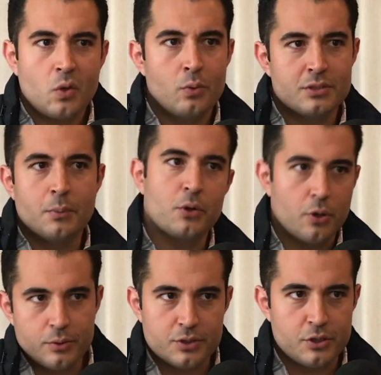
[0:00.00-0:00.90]
When someone
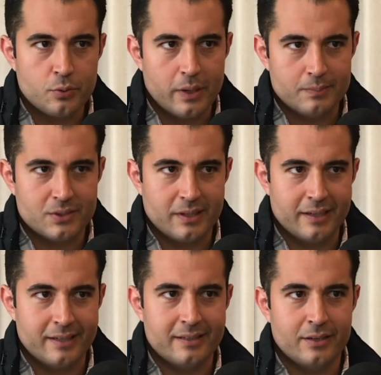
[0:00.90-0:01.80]
goes to your
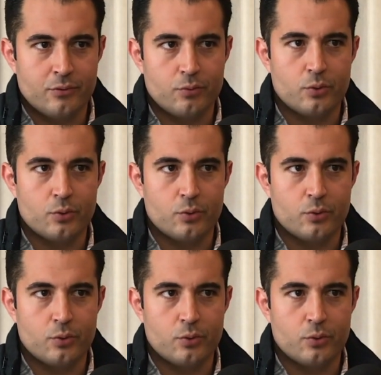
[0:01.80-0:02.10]
website and through